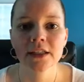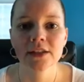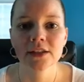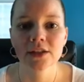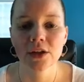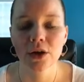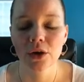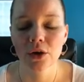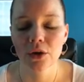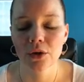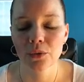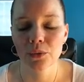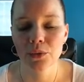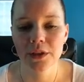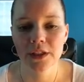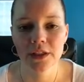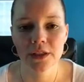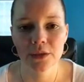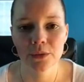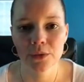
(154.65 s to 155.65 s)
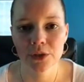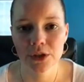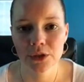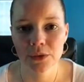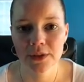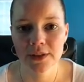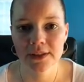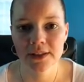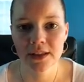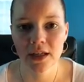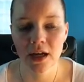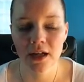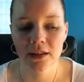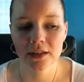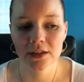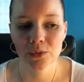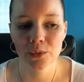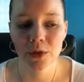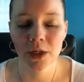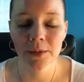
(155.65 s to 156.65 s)
So we're doing
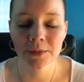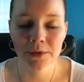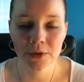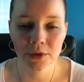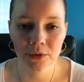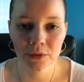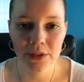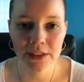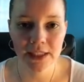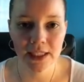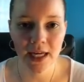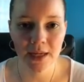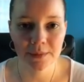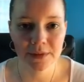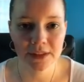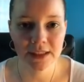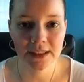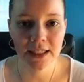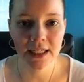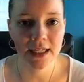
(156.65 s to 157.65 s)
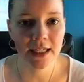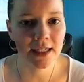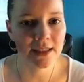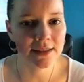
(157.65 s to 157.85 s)
solids. We're up to 3 times a day.